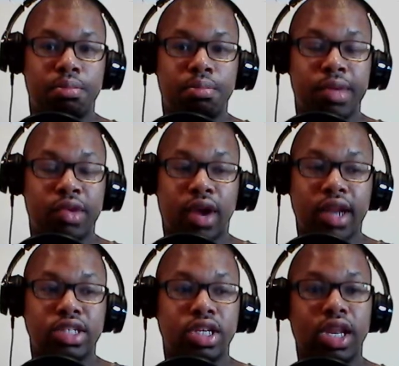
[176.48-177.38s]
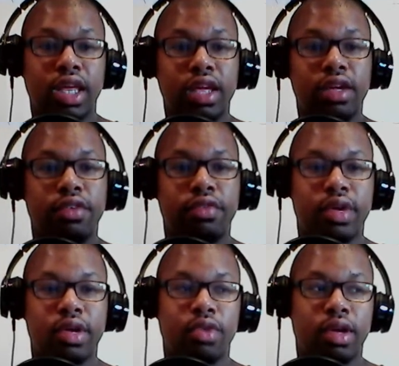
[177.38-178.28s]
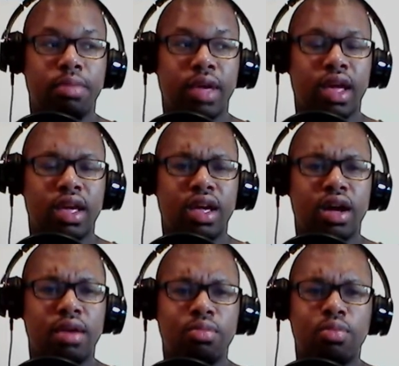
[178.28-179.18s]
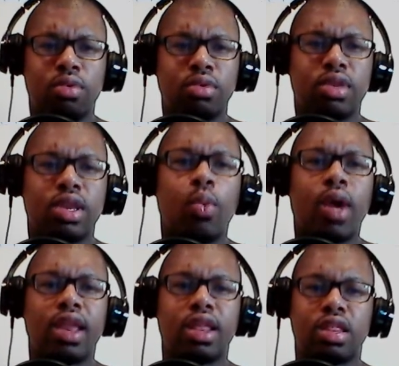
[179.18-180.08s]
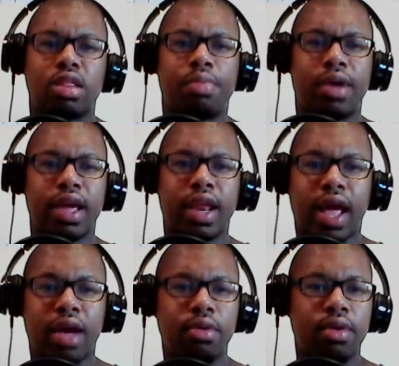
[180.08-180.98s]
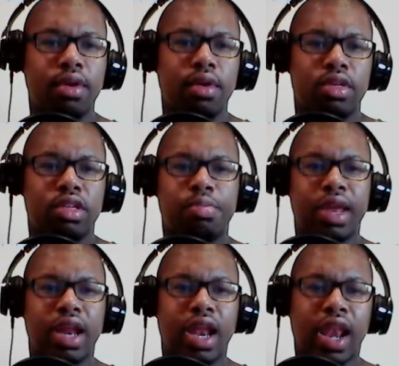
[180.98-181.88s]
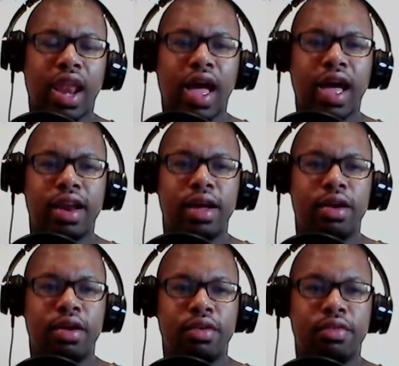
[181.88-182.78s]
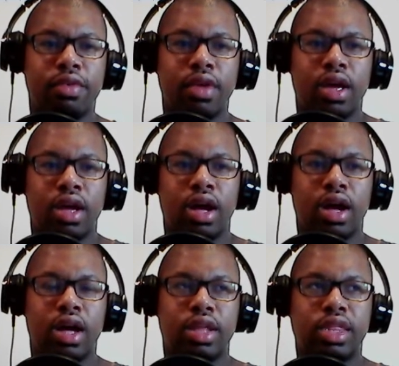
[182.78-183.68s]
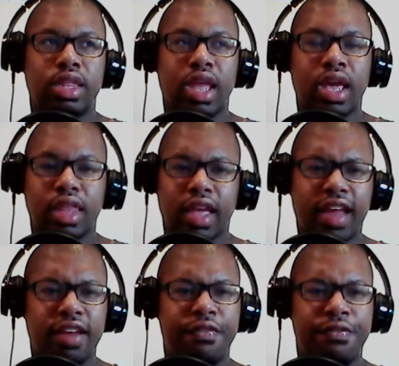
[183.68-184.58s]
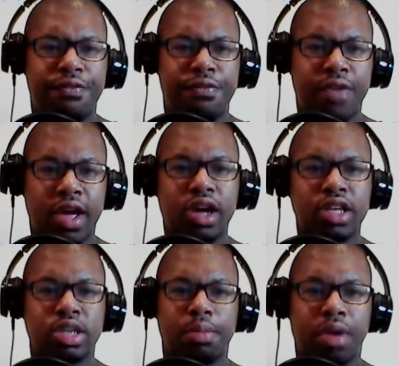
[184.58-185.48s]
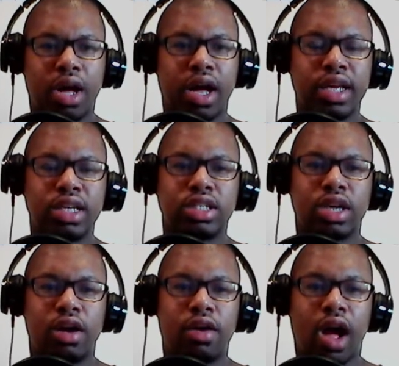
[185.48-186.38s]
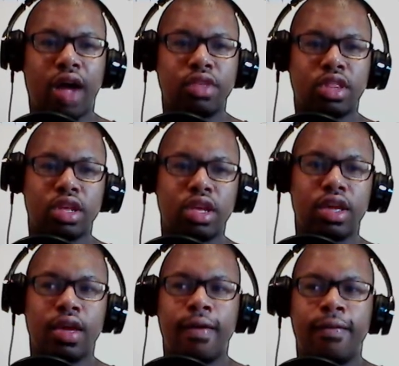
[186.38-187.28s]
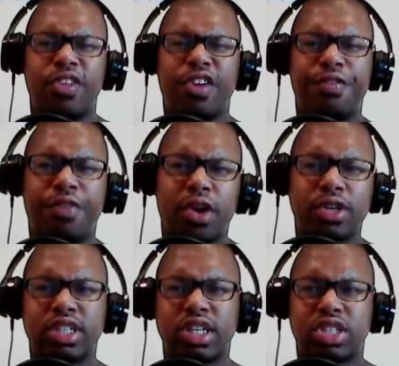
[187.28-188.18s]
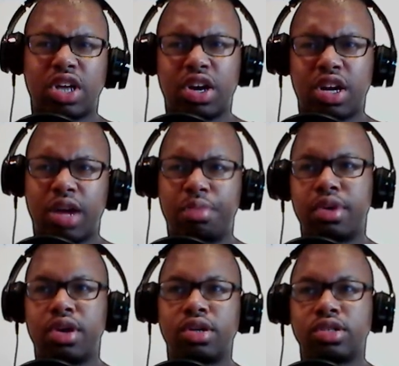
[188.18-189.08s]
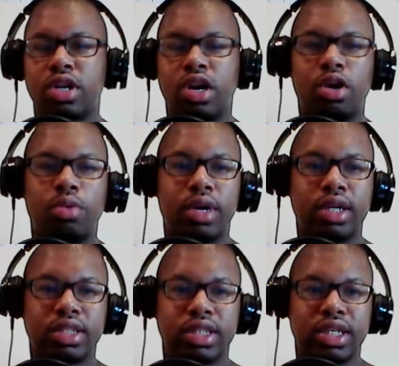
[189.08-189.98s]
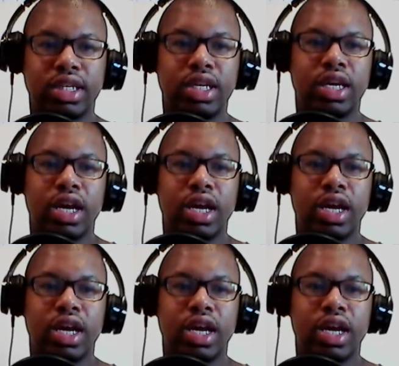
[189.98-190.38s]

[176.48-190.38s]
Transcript: be ready to leave in Green Bay. The way this is played out, there's a lot of things that kind of fell into place. Obviously, the first that started a couple years ago was the